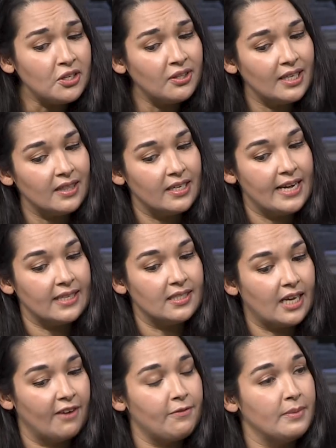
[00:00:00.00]
you think the next
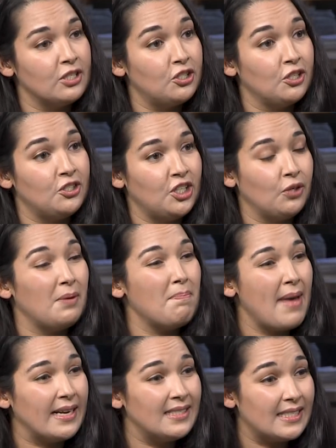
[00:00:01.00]
government should do in
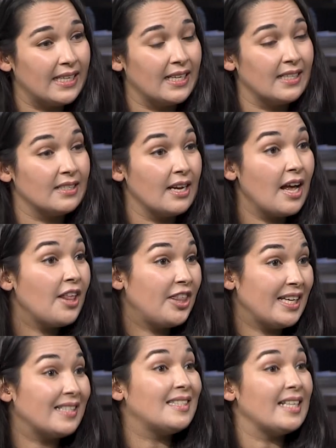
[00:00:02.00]
mending
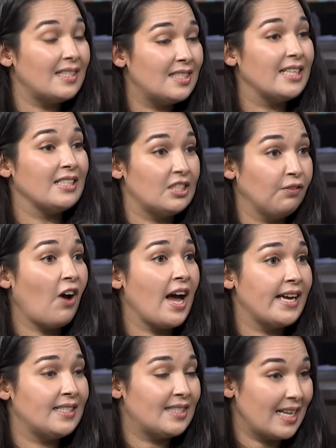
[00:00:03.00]
the existing
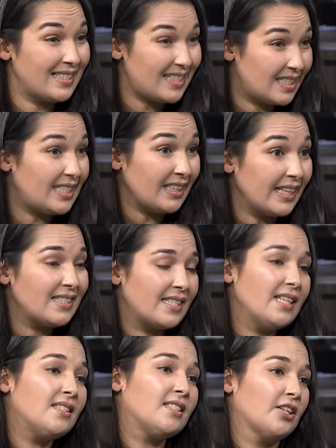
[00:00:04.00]
divides that still
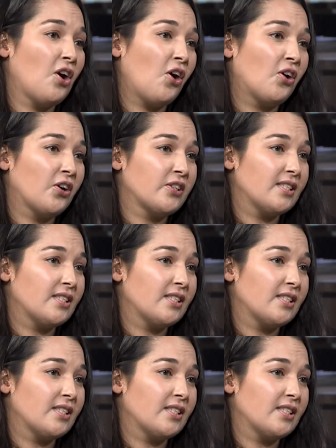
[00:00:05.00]
exist in Hong Kong